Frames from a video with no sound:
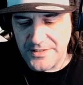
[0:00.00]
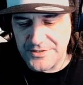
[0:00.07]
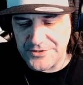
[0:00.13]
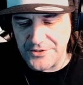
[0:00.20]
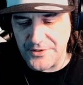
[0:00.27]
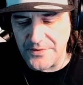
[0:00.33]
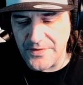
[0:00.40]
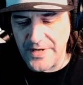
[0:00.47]

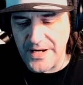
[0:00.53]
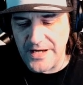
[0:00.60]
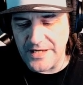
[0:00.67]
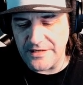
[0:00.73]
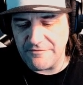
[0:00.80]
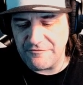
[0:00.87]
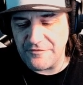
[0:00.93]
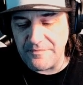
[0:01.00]

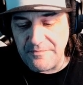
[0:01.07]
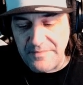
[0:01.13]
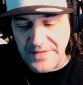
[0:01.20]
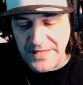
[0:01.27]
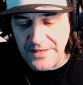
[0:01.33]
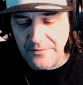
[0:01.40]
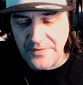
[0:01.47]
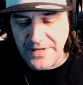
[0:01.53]
So for
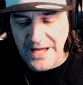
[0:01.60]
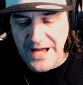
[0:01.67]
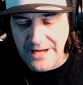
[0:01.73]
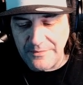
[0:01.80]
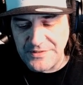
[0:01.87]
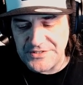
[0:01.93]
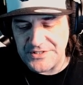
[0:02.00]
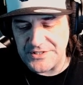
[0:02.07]
me, what I
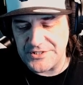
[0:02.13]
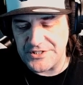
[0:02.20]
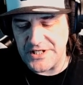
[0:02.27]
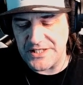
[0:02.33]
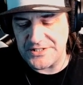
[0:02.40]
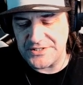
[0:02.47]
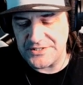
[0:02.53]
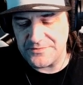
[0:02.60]
would
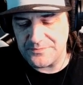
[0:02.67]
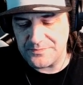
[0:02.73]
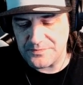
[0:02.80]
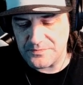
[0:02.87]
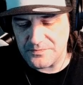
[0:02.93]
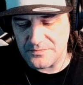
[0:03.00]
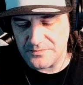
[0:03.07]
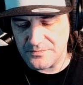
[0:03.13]
suggest
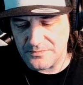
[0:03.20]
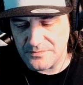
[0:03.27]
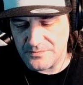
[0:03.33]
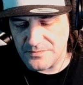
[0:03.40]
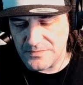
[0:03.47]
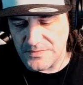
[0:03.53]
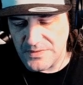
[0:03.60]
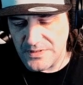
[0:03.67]

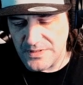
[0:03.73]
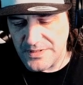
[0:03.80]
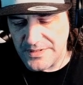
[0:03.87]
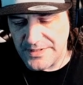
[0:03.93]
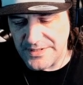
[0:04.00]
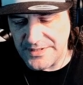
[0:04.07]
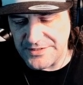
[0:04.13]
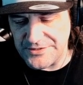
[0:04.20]

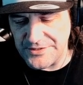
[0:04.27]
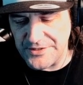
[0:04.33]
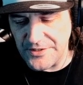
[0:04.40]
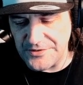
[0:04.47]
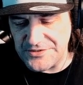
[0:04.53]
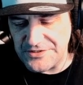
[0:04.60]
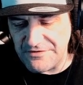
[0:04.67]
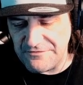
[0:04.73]
is to go
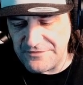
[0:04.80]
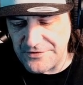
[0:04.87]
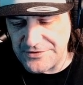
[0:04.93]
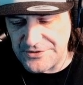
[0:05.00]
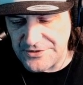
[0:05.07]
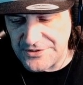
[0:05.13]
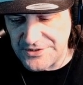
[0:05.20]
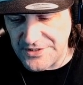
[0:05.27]
to the
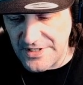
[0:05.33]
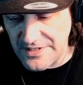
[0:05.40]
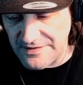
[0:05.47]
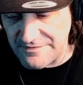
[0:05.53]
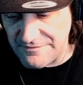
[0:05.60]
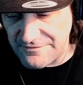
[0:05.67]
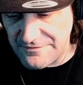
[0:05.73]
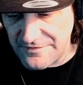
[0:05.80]
filters
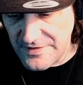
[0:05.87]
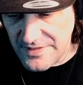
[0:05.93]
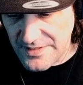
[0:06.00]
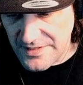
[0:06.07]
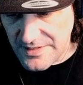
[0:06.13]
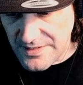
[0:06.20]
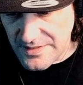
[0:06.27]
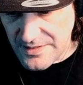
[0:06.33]
of
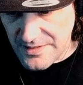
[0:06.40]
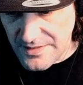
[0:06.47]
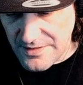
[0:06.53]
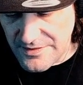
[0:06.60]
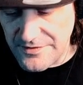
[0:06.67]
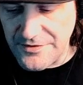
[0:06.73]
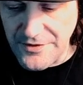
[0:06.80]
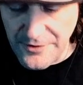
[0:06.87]

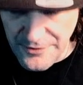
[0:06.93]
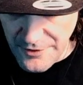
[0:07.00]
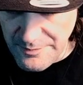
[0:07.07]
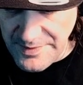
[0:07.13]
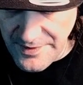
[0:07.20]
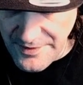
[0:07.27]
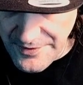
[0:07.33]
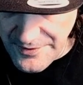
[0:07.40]
the
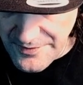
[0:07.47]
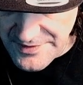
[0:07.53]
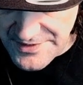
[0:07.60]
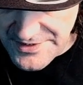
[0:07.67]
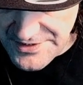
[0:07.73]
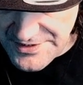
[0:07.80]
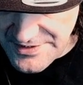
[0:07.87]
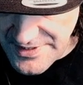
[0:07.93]
looping, of
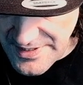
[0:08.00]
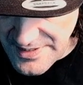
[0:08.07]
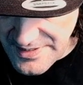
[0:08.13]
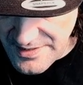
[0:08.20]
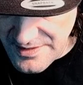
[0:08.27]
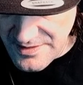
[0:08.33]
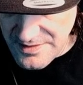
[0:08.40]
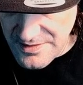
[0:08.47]
course,
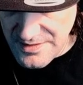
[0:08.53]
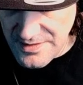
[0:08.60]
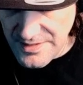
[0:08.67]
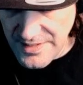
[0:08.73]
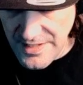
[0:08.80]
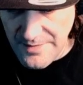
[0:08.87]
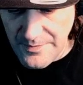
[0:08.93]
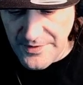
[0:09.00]

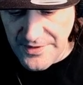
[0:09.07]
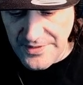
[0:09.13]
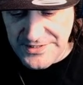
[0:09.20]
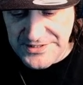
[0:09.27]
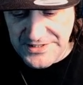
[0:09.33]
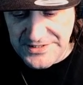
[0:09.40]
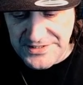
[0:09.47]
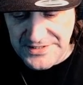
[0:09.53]
and we're going
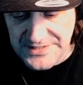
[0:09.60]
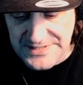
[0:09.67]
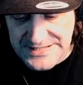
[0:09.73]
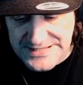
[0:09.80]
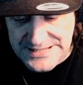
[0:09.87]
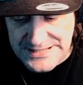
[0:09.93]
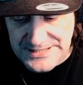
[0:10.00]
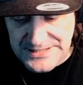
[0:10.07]
to
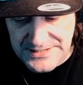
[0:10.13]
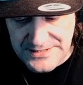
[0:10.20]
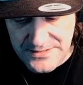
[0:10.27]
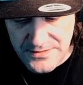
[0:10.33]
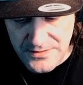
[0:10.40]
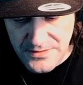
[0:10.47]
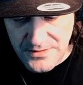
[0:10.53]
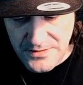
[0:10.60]
delete
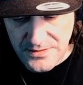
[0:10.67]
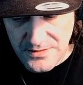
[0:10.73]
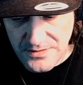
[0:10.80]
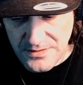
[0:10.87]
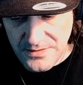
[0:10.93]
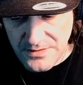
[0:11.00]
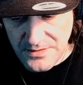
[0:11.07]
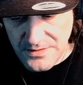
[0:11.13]

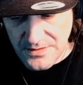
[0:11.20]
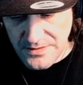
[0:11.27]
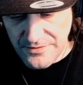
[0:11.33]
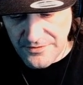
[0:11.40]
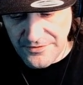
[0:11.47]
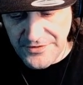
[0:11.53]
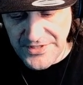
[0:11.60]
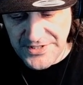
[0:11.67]

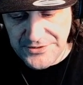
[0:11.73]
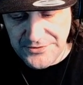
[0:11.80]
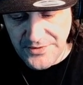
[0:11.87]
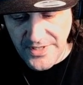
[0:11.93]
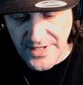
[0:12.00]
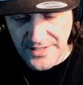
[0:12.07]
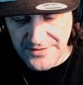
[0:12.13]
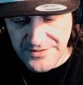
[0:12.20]
this
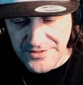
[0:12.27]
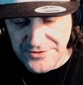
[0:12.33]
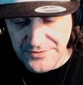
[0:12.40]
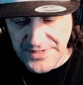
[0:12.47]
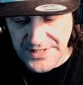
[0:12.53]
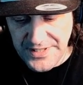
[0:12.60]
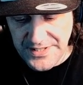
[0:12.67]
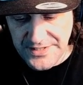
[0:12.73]
one
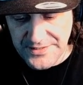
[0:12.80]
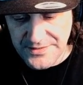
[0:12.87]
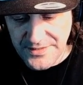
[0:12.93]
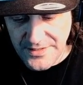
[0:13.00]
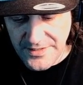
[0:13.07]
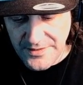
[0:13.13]
here.